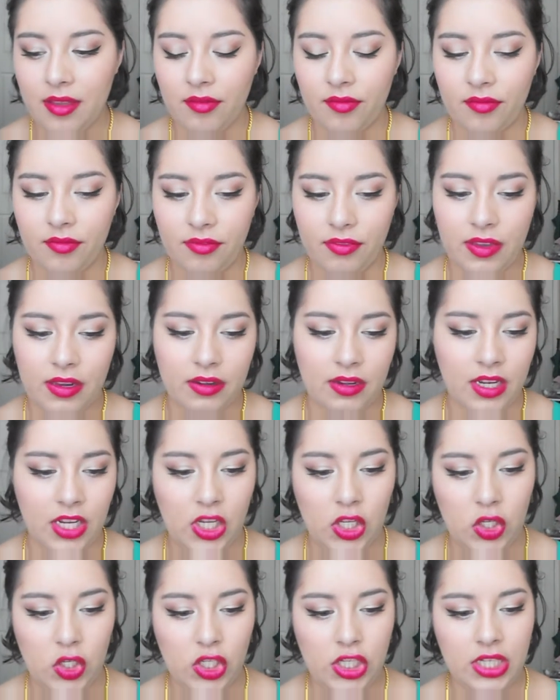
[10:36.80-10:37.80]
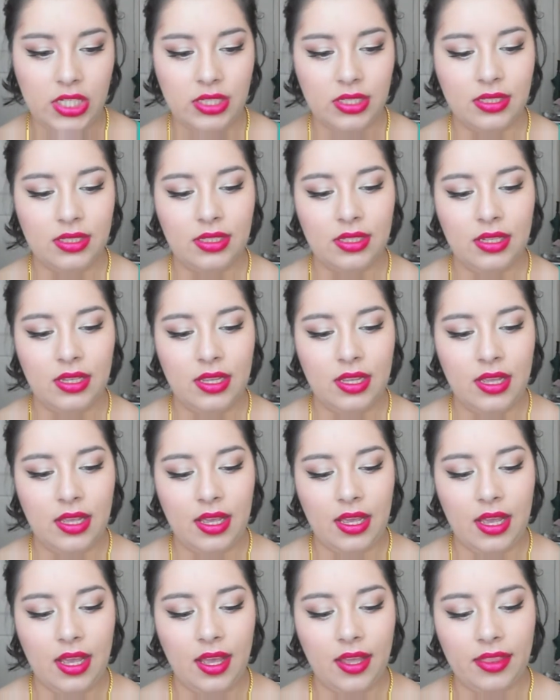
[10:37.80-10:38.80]
very good.
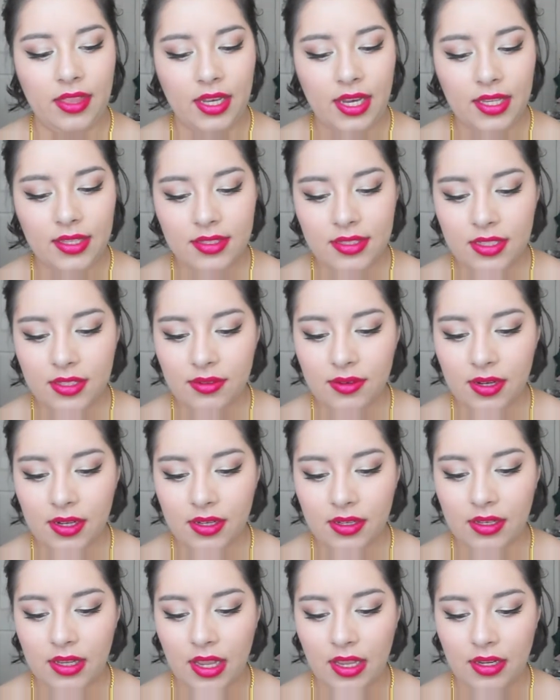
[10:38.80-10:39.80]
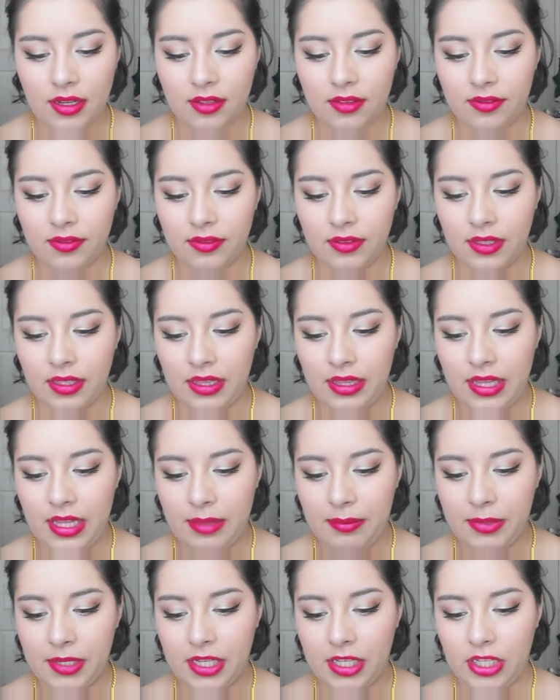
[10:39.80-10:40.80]
The next two are kind of
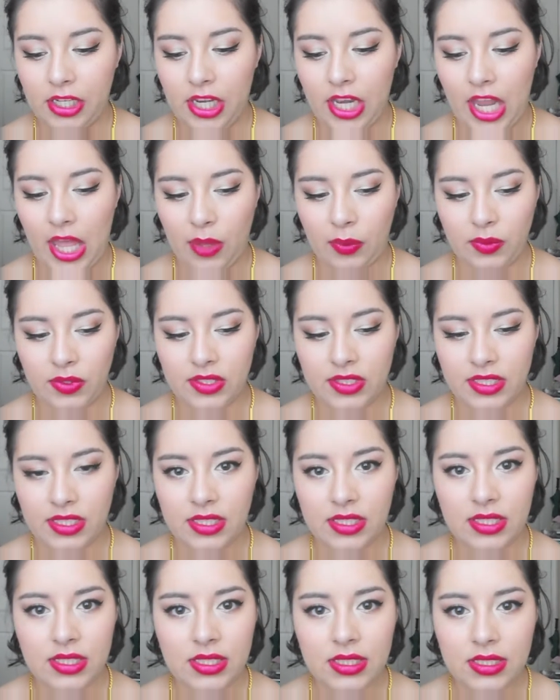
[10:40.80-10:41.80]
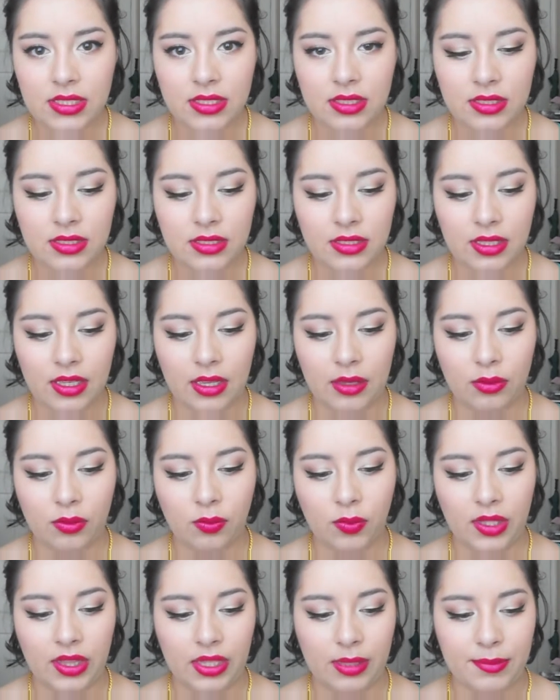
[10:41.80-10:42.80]
lip glosses and
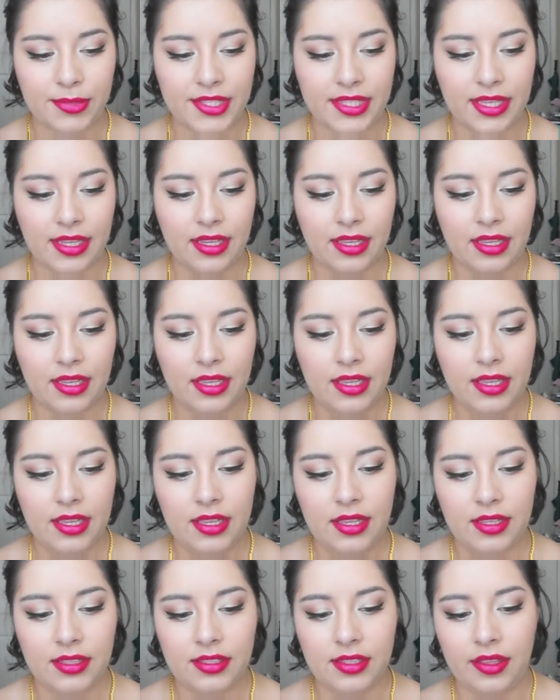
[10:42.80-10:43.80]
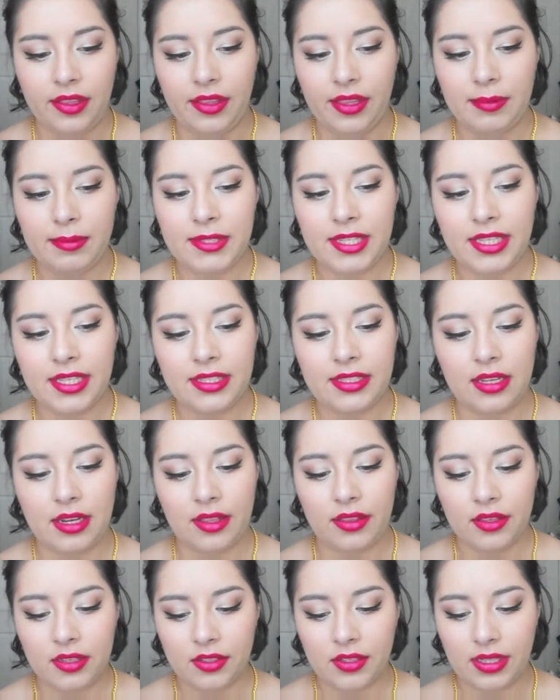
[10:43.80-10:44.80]
one lipstick. So the lipstick is
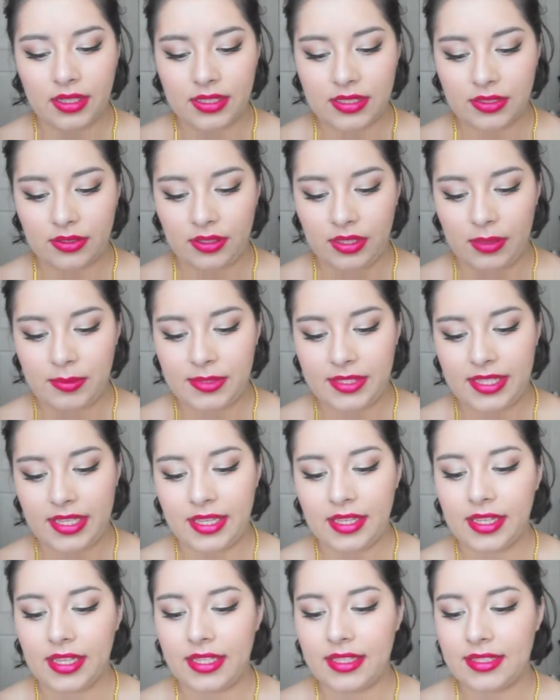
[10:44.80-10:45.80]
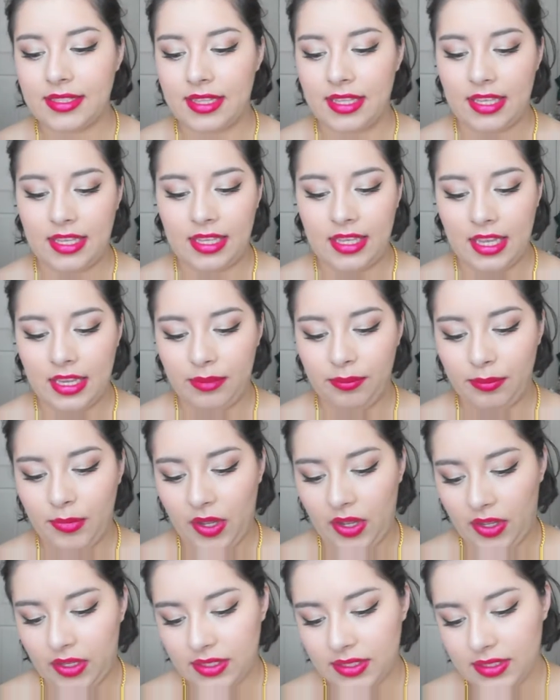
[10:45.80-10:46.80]
another drugstore lipstick. It's the Kate
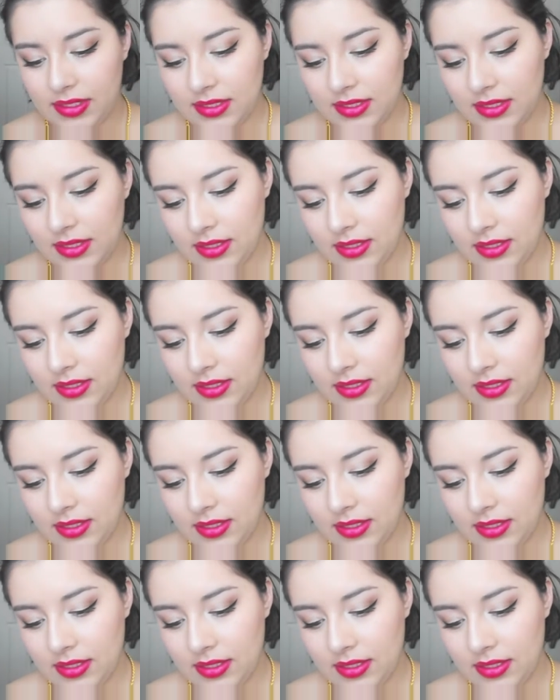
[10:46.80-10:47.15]
Moss